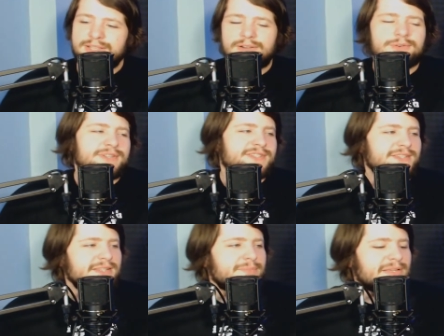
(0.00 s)
I'd always
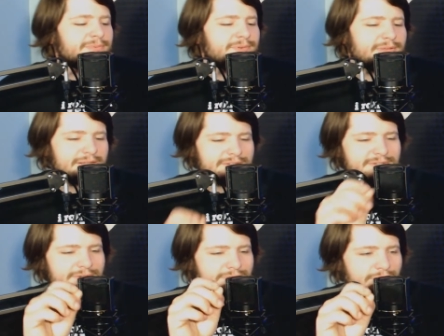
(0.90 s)
see people like
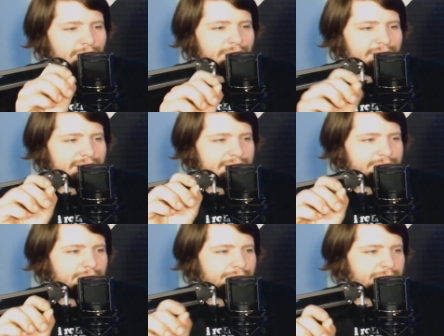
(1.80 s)
scrawling
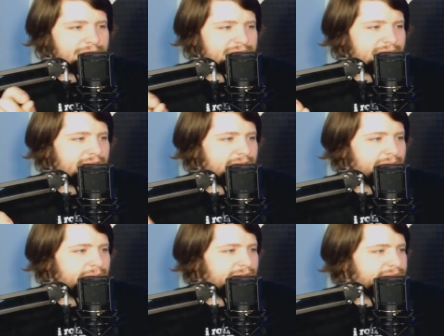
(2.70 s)
Infowars
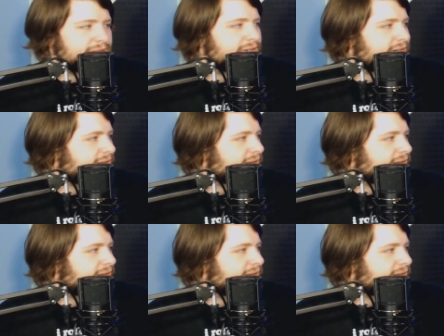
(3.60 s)
whatever